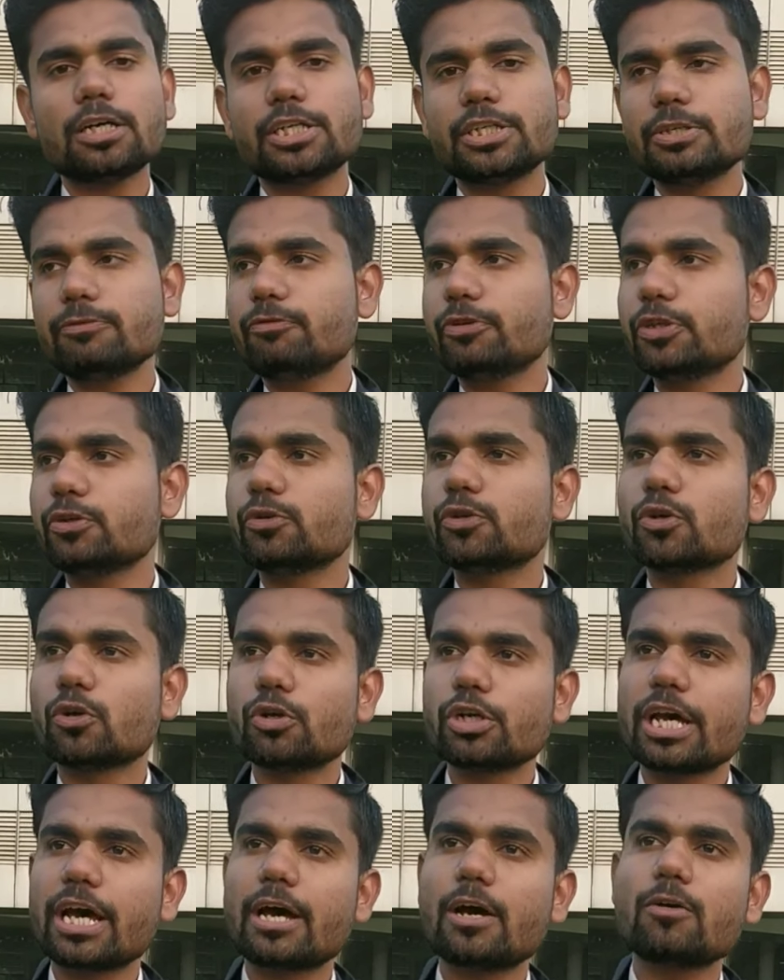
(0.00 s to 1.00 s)
if you
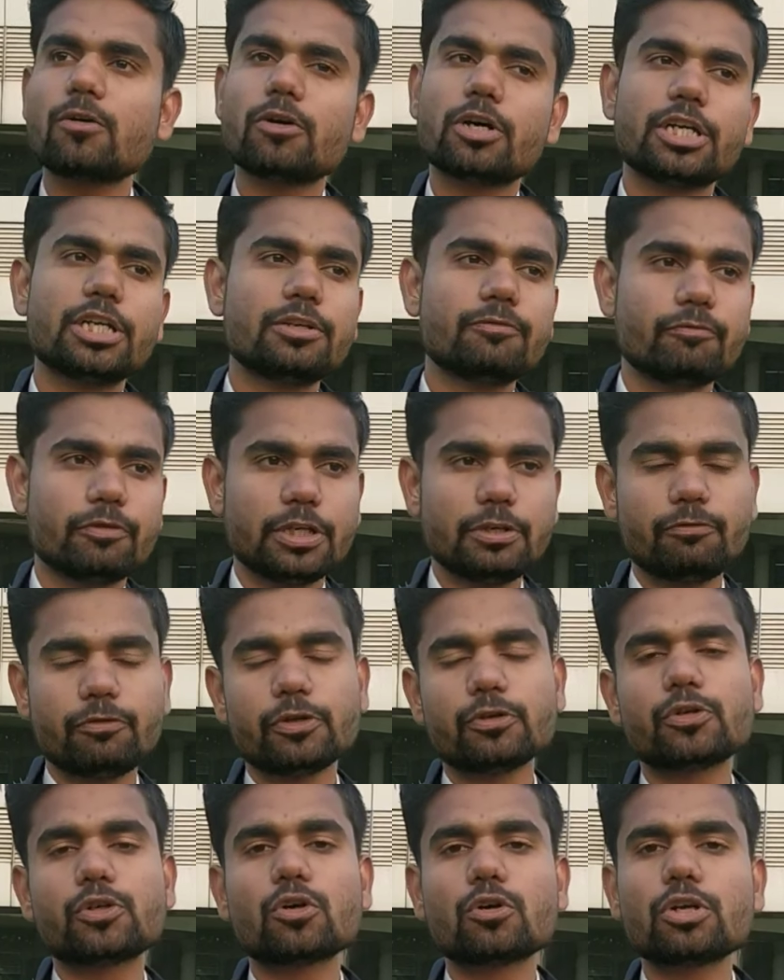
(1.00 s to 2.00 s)
don't
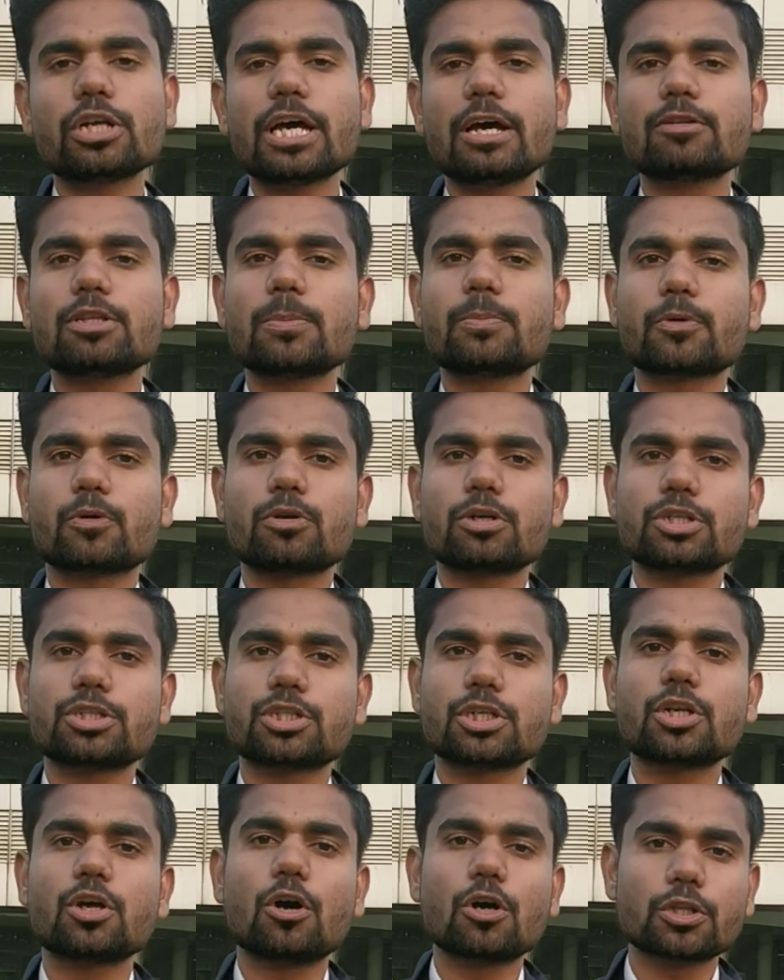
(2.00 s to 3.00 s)
have the
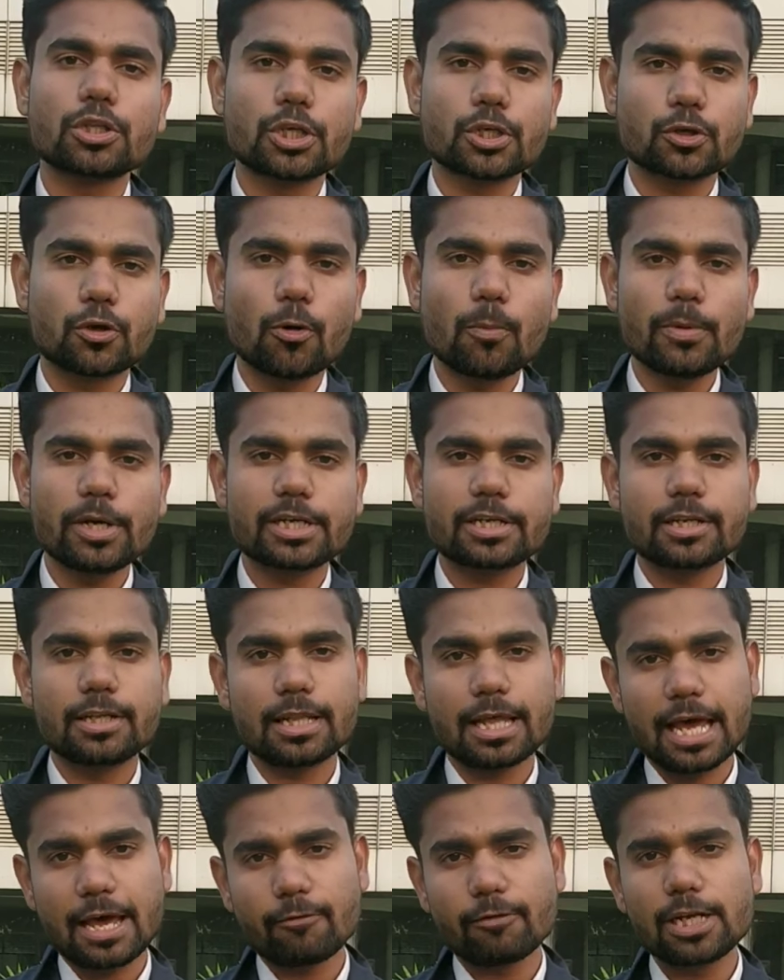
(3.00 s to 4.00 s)
production or the raw material
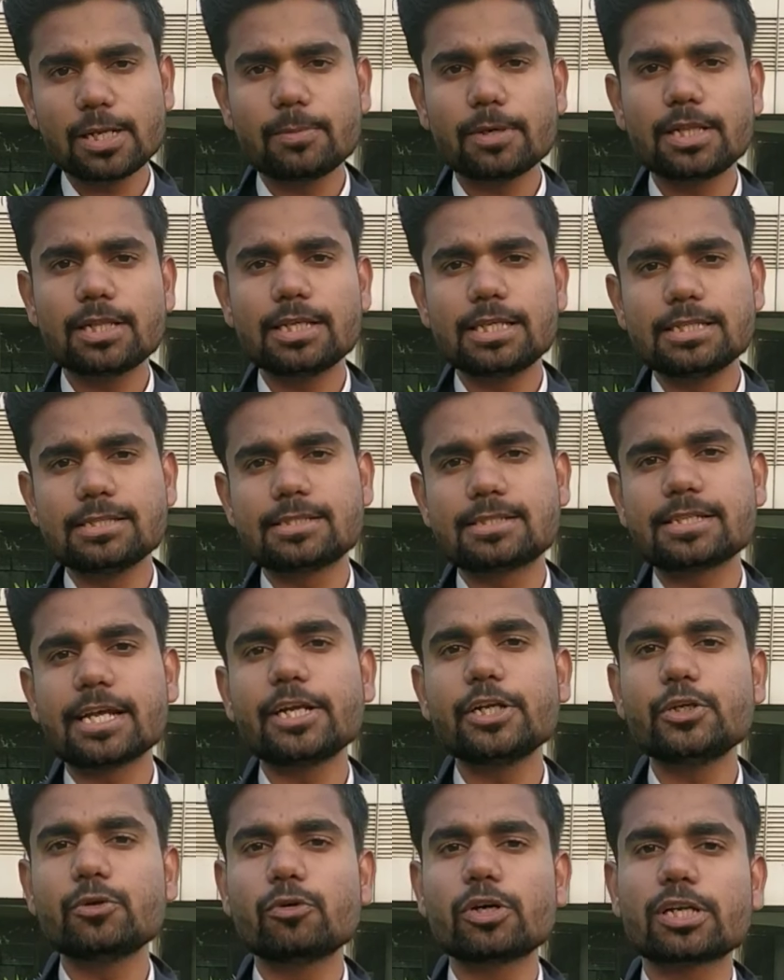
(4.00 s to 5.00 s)
available
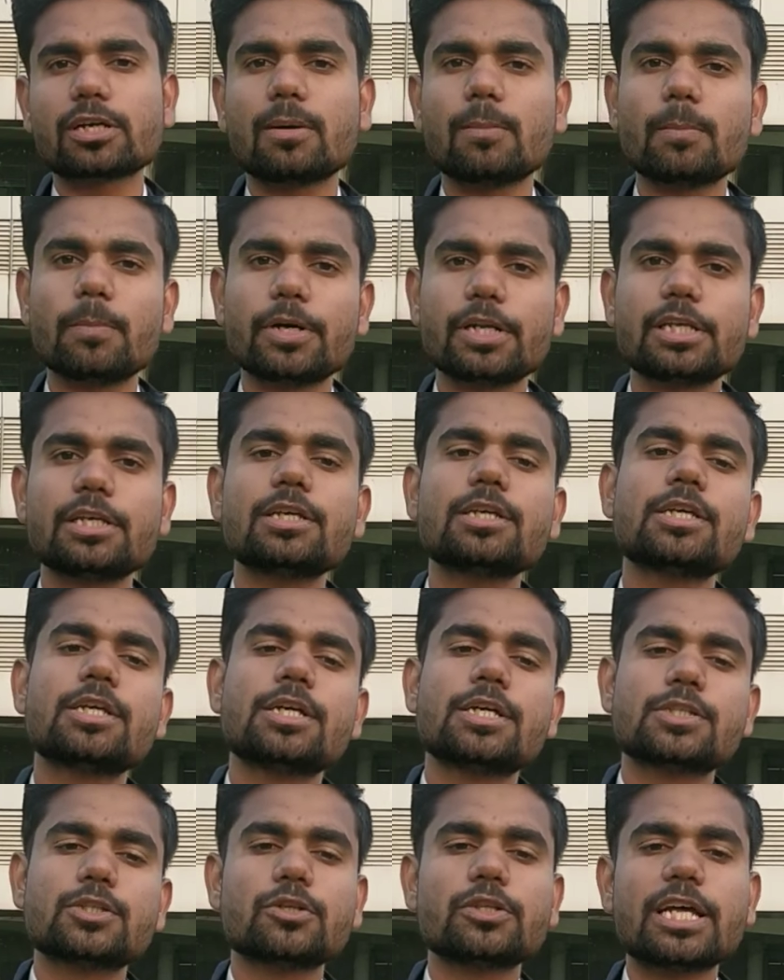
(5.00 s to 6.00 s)
inside your company,
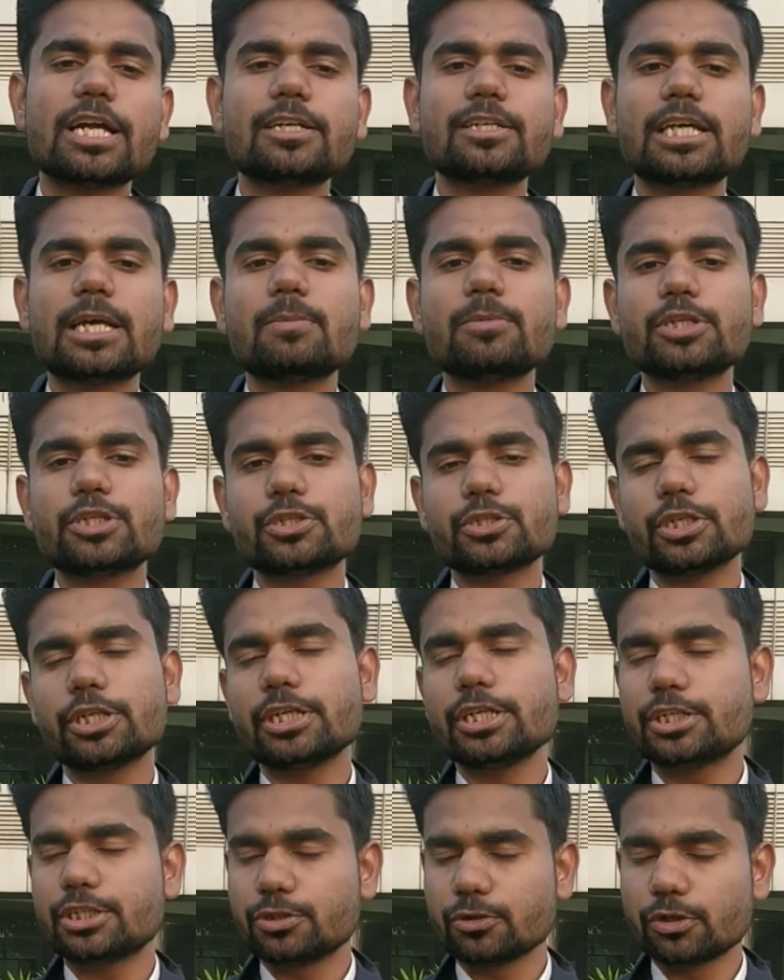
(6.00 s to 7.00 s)
so that time
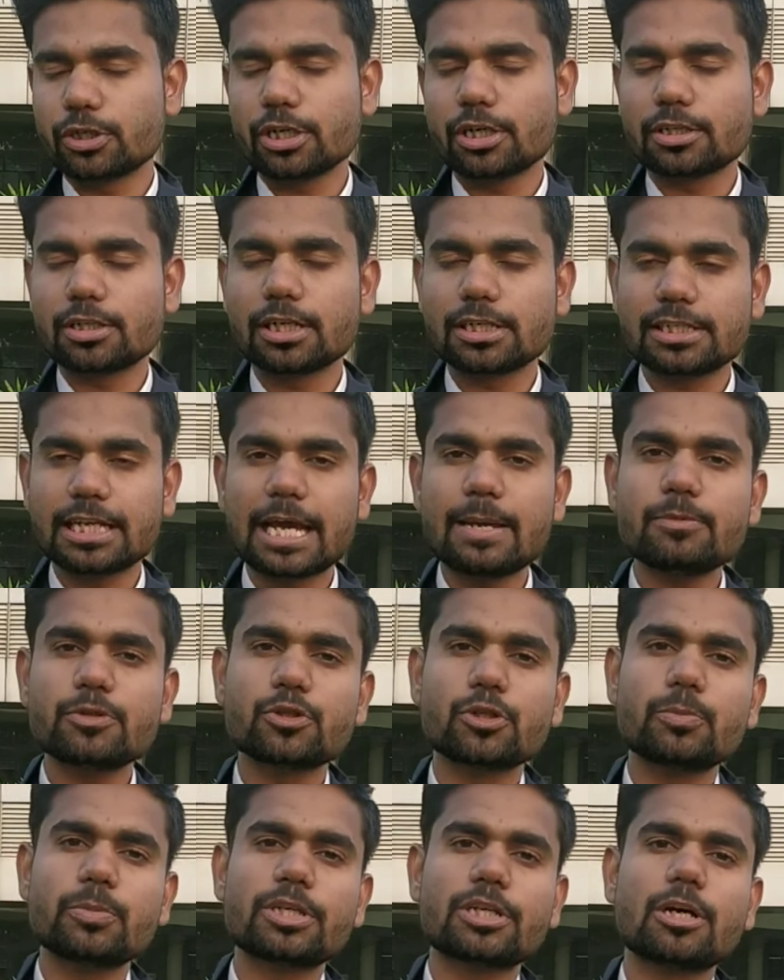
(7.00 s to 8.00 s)
the time
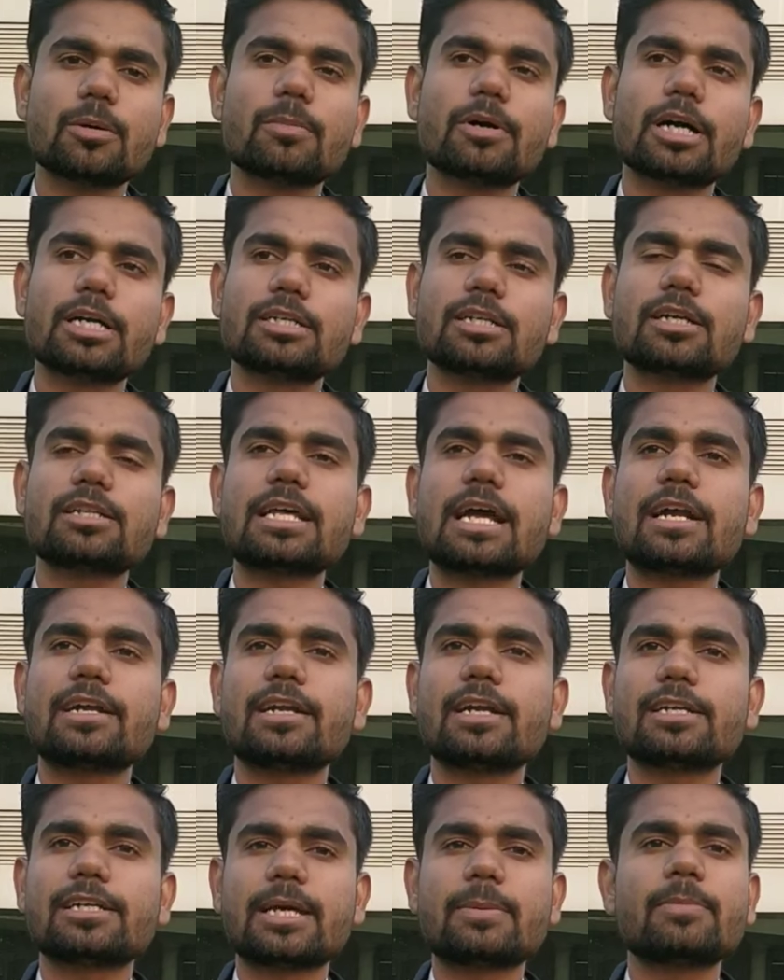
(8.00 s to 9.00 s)
should become under the
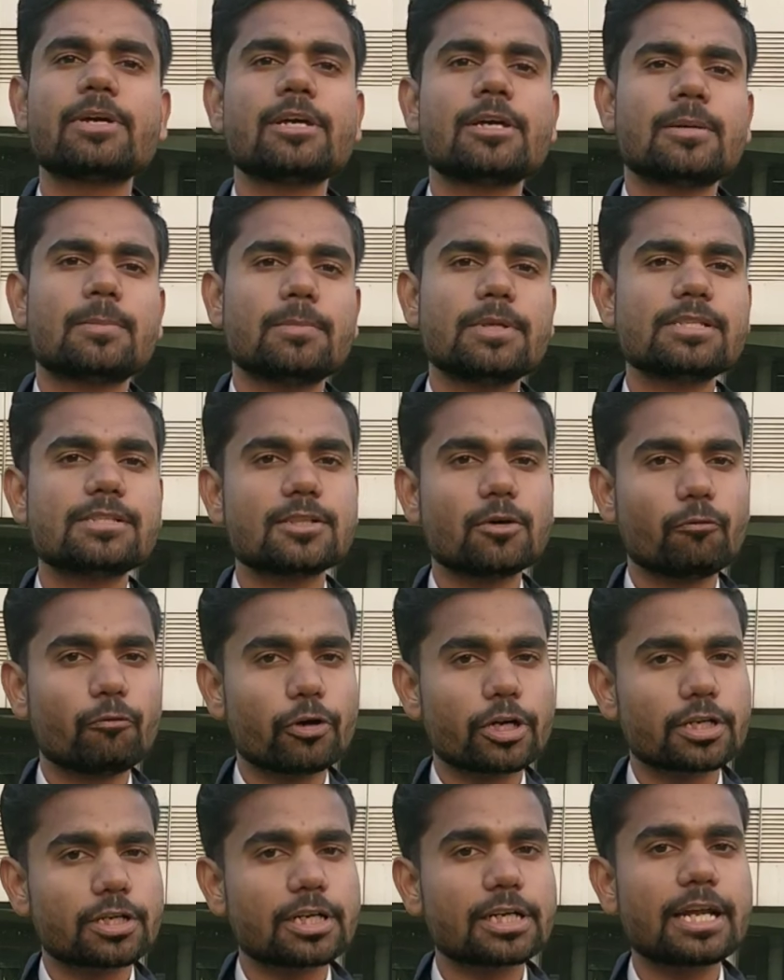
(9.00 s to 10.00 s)
ideal time. Means the
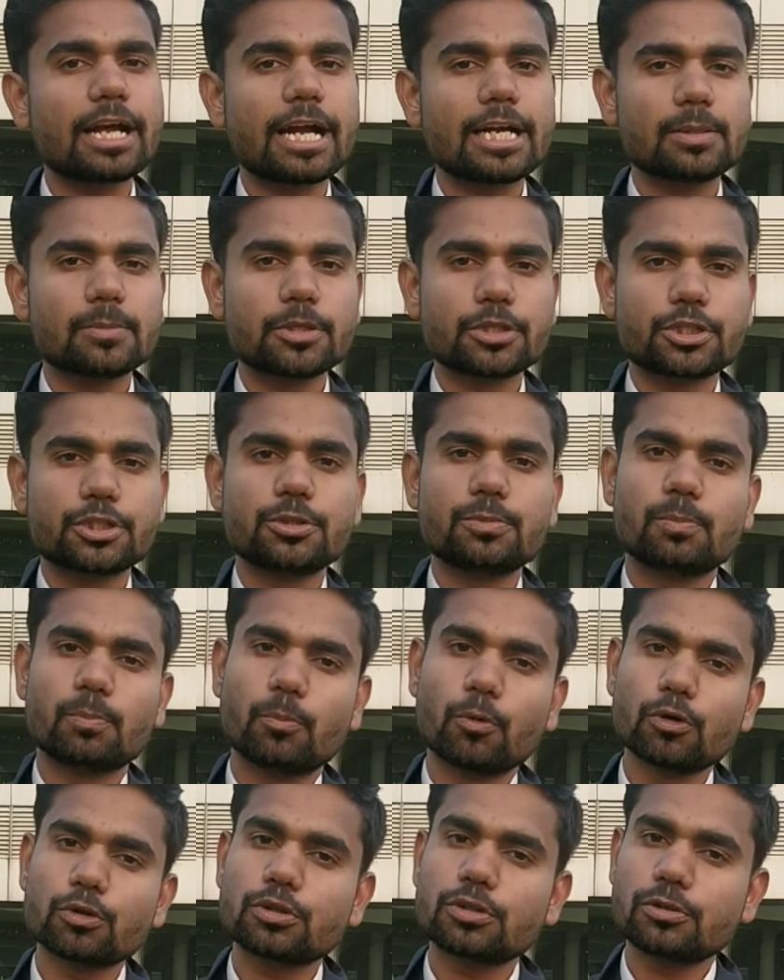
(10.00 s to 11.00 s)
worker and machine
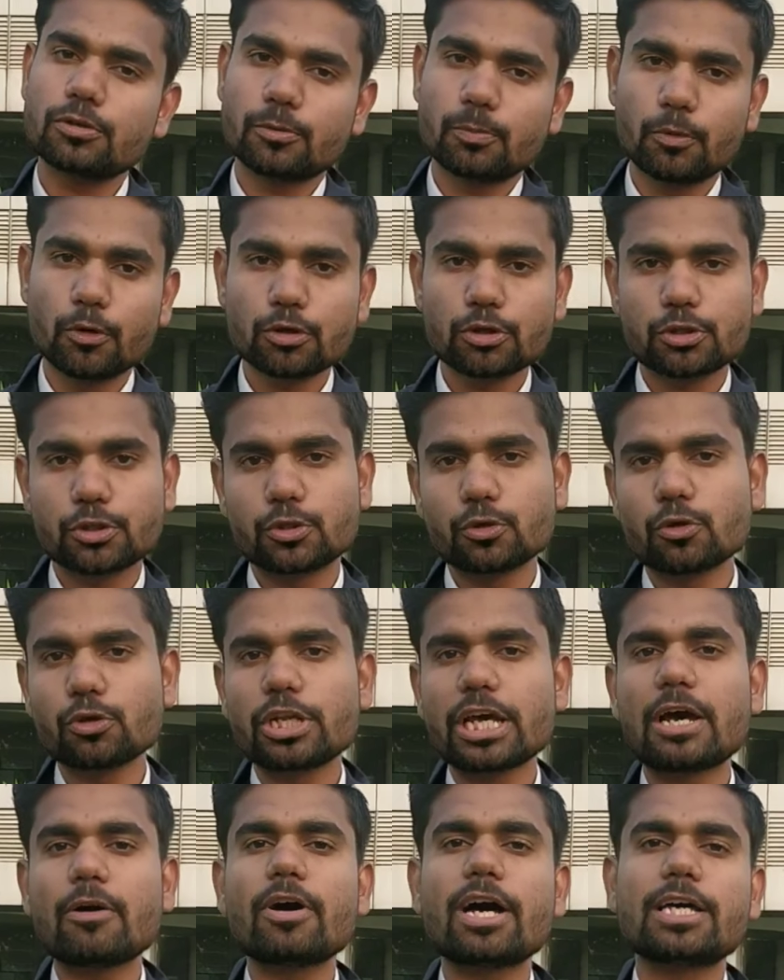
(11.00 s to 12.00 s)
both don't
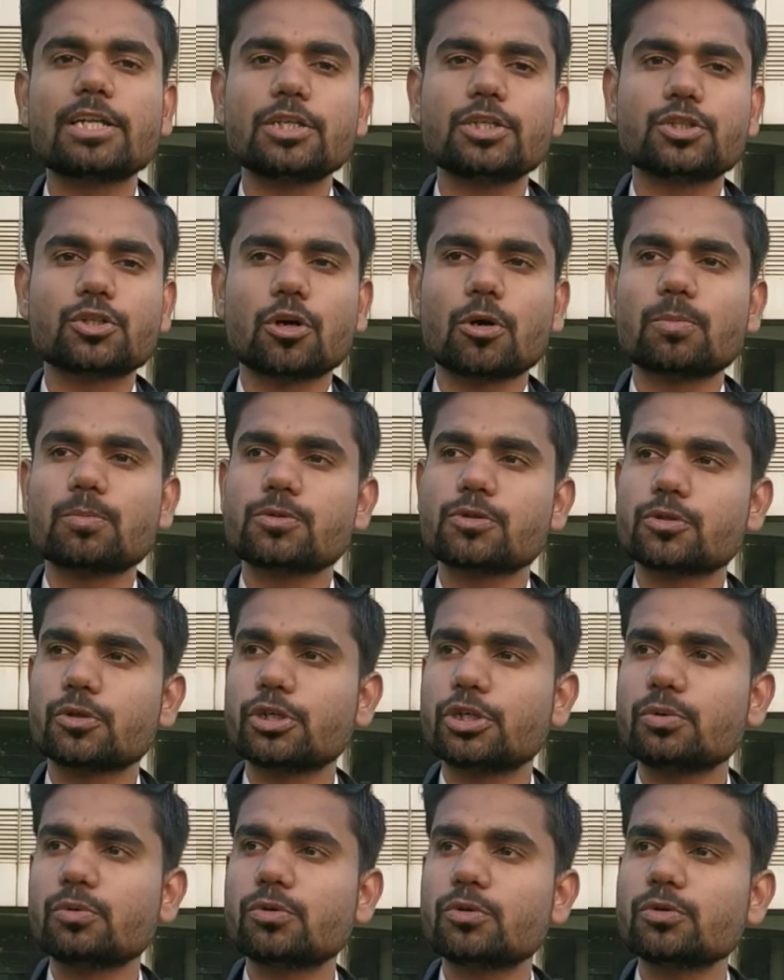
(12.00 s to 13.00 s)
have any job. So
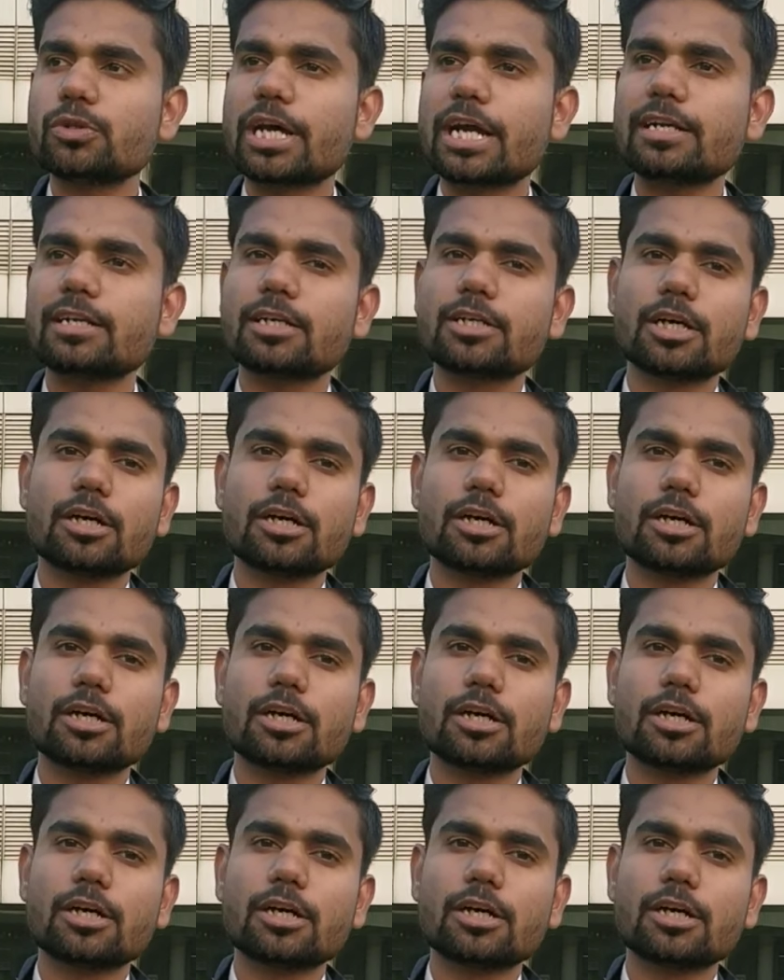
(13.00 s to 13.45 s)
due to that